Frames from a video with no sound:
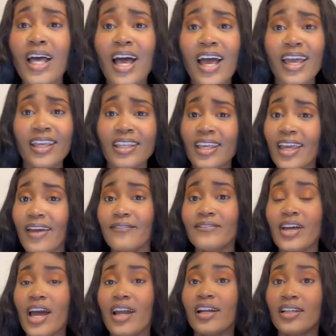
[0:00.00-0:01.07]
I can't
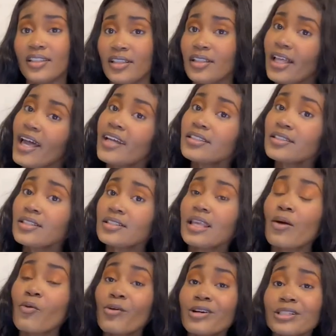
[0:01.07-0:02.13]
find any lashes.
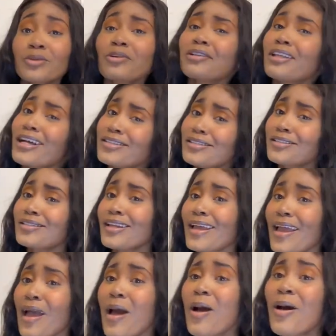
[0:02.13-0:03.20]
I want to wear lashes
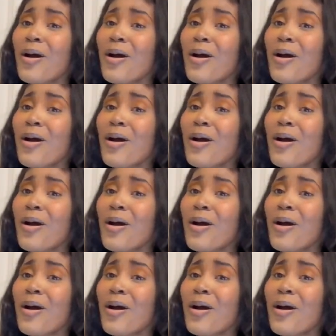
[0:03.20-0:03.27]
today,